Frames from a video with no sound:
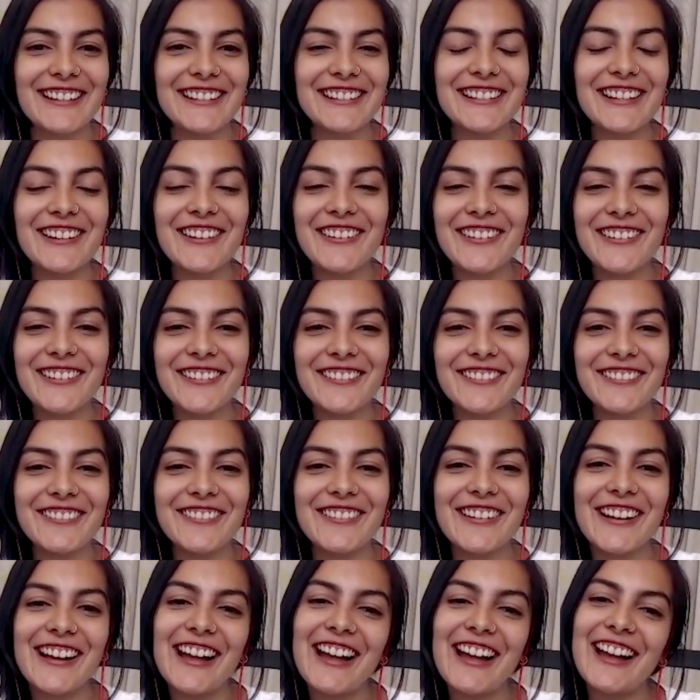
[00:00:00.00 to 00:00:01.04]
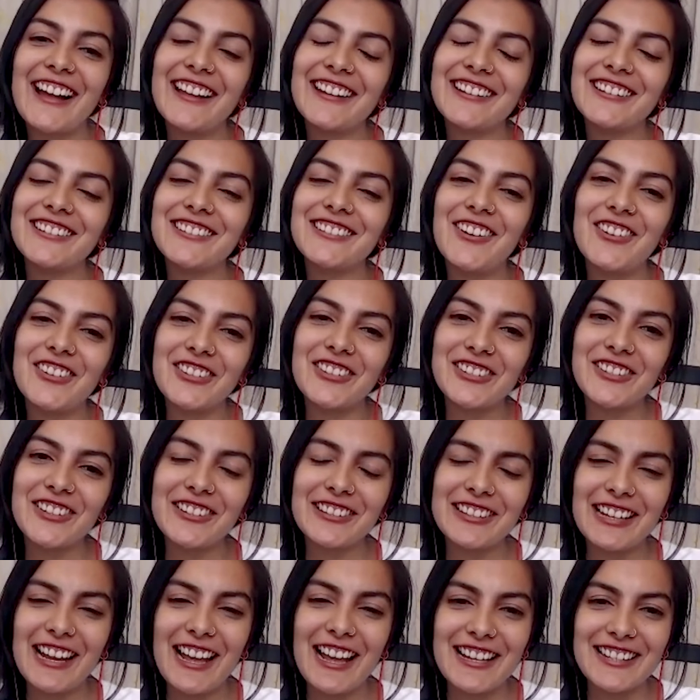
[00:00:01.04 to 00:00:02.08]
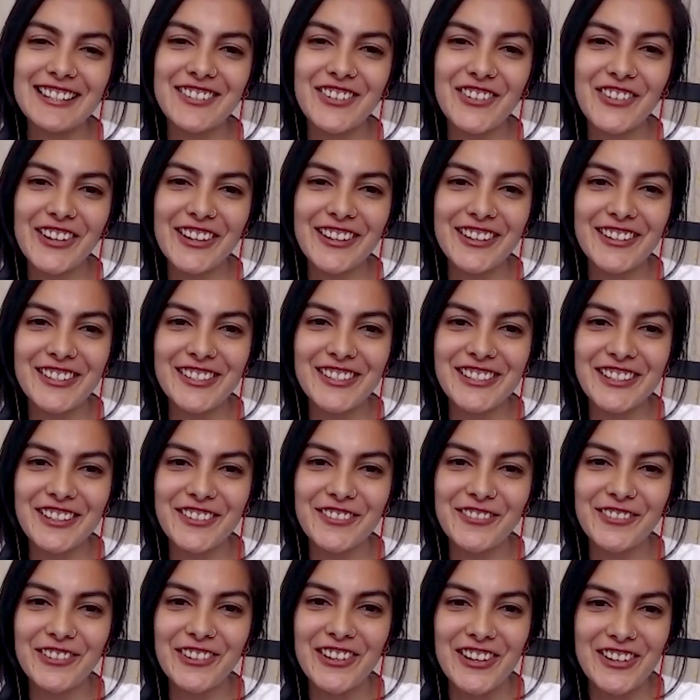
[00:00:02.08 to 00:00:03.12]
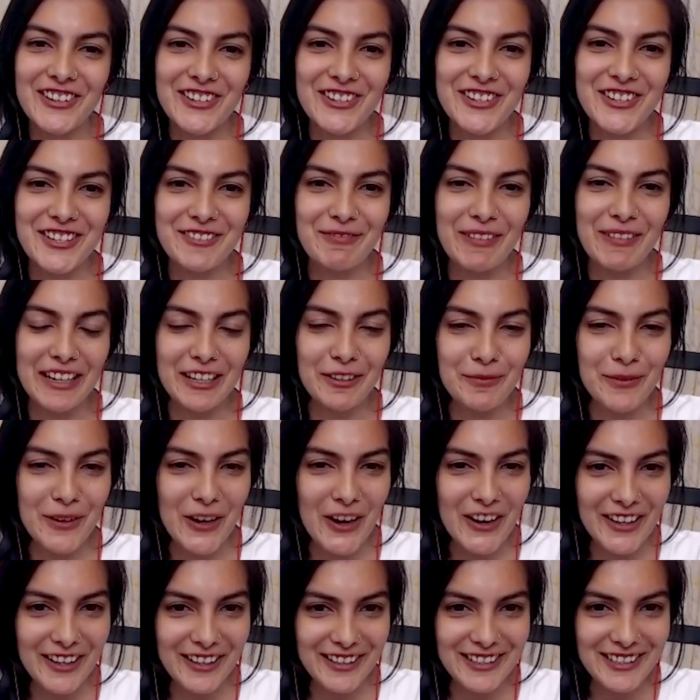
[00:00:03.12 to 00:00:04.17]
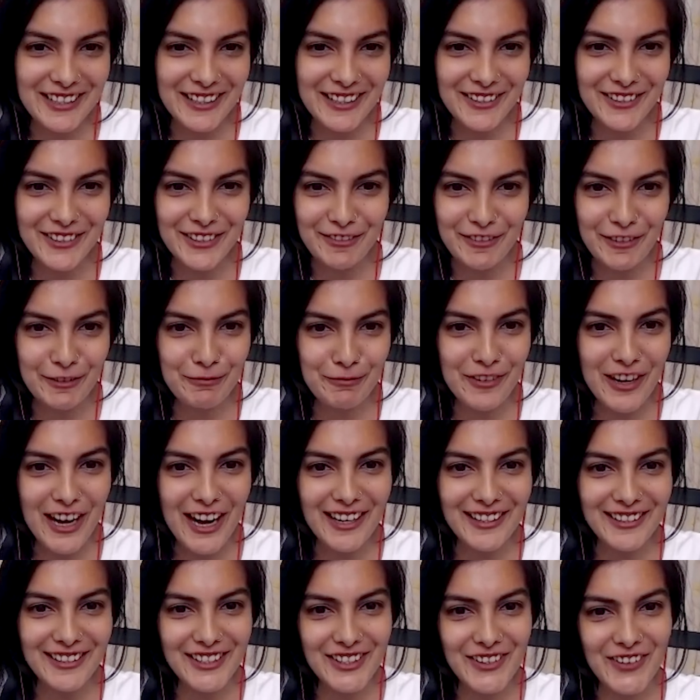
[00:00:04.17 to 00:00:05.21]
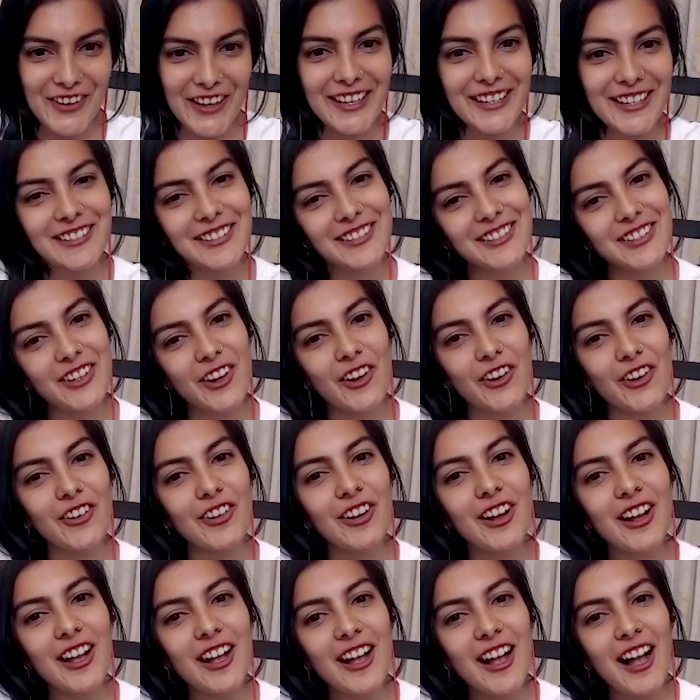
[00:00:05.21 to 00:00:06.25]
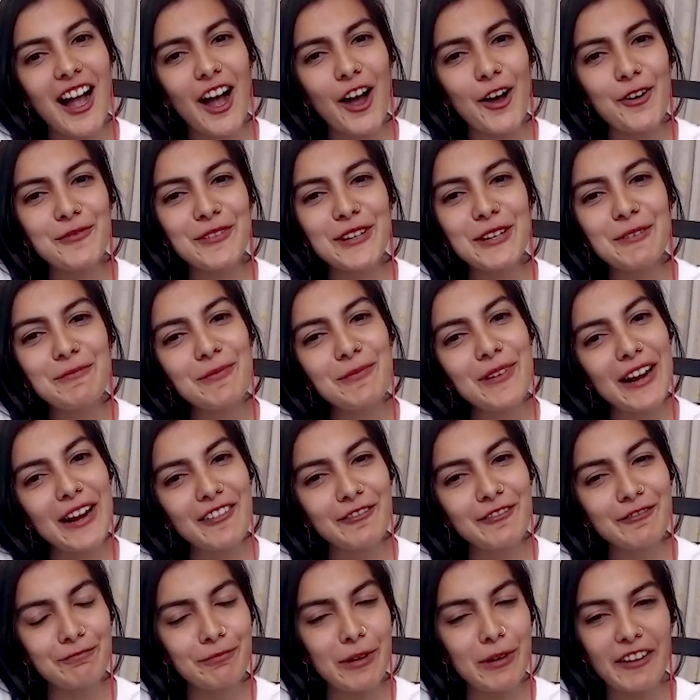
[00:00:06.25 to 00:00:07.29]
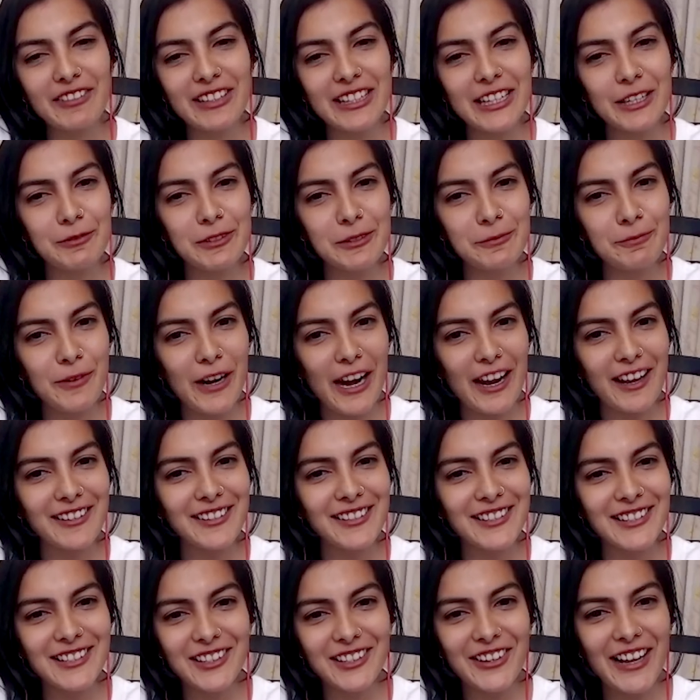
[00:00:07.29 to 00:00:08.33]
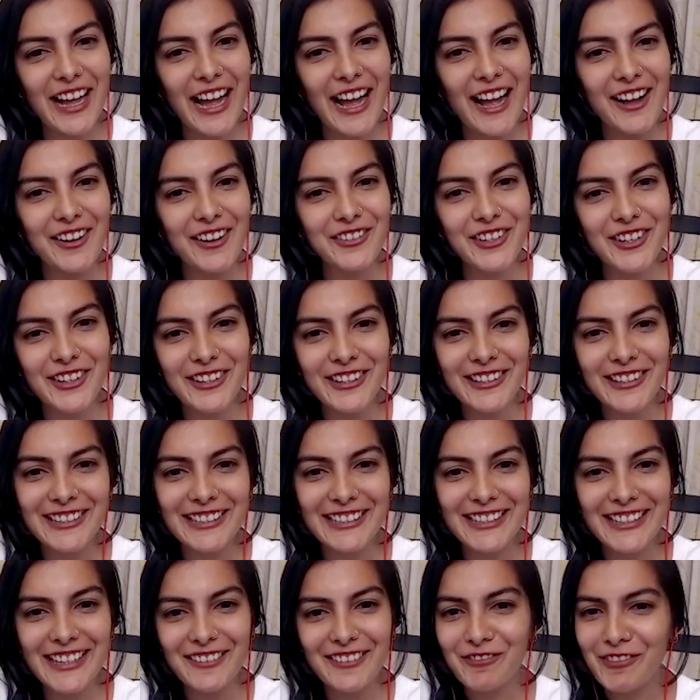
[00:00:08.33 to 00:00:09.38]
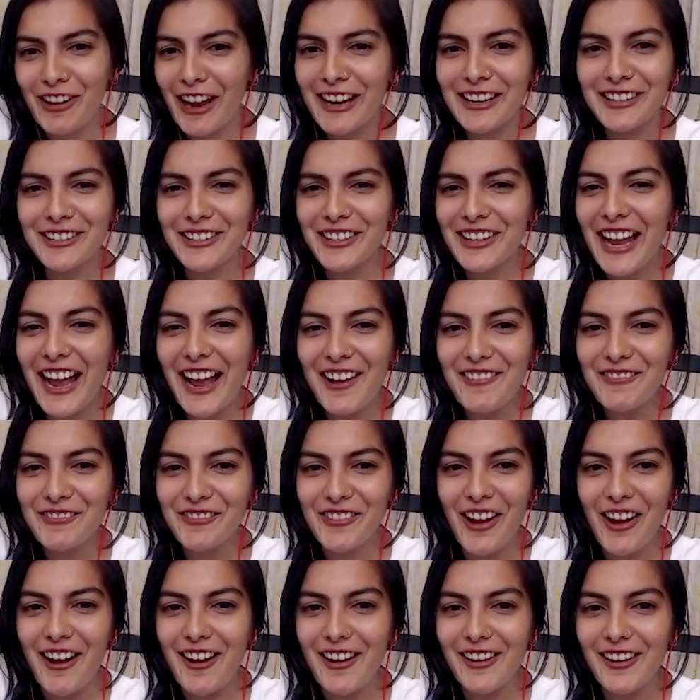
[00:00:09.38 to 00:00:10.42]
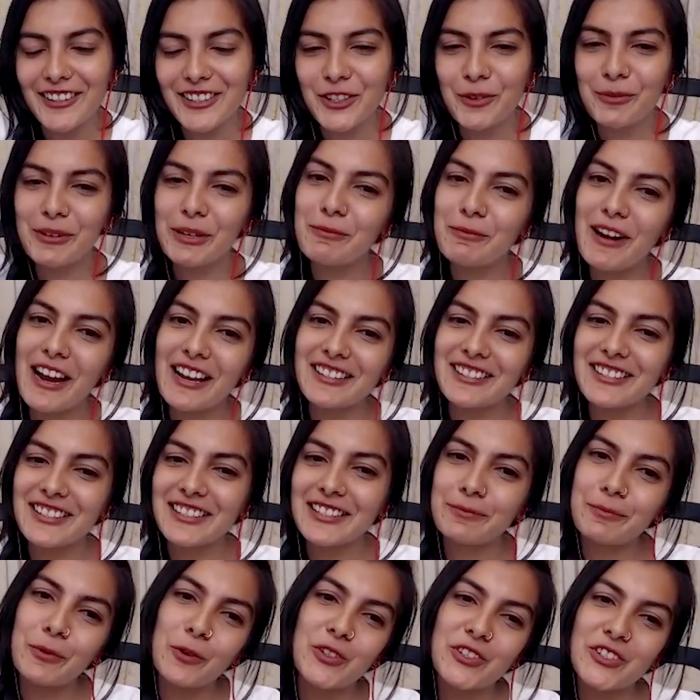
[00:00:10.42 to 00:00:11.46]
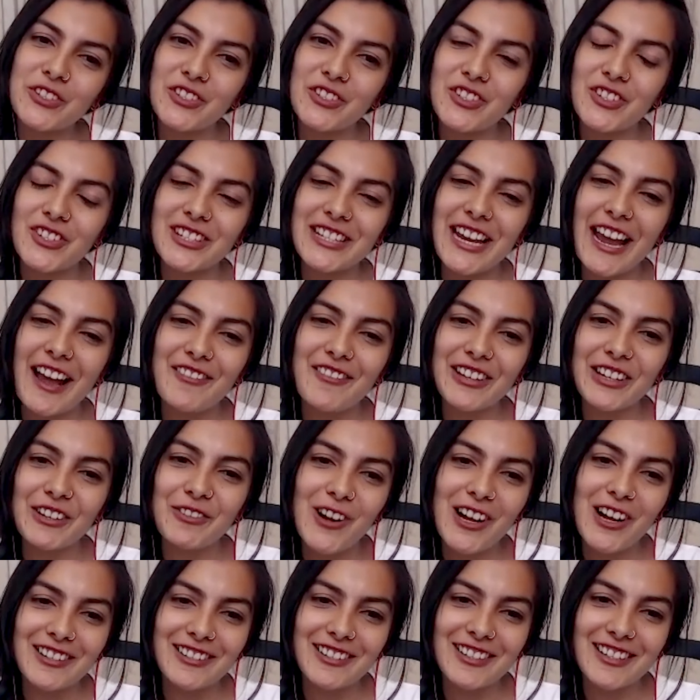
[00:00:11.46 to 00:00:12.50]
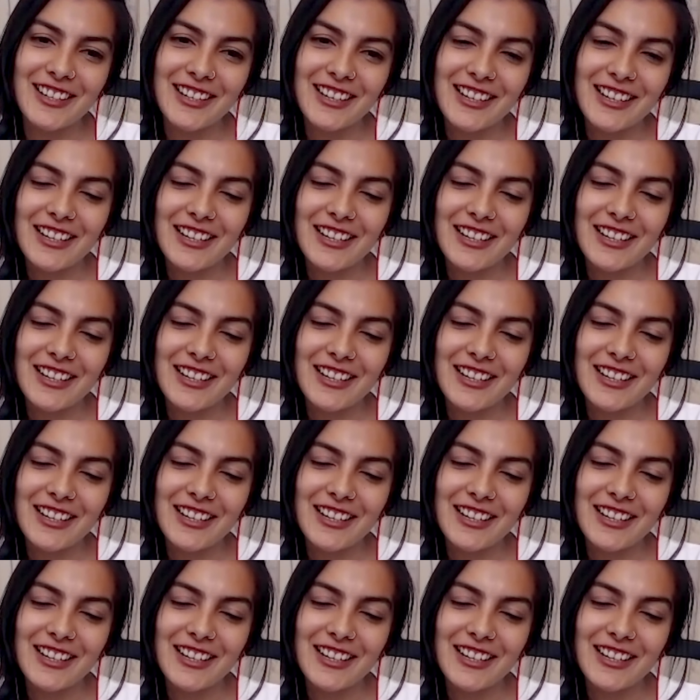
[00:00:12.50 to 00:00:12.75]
So, and also in the last three years, you've launched many products under different brands, right? So, how many pri private label brands do you have currently, and why do you have uh, so many brands as opposed to just having one?